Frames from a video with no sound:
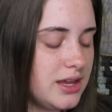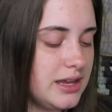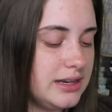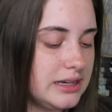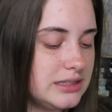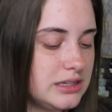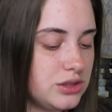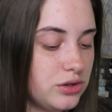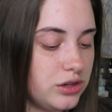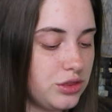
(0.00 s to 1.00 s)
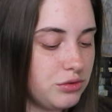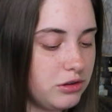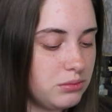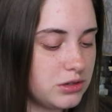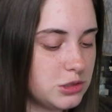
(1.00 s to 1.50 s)
in
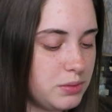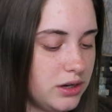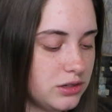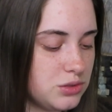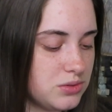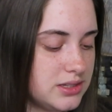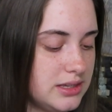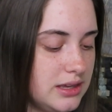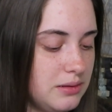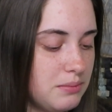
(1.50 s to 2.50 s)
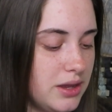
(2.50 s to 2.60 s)
1933 when his parents were seeking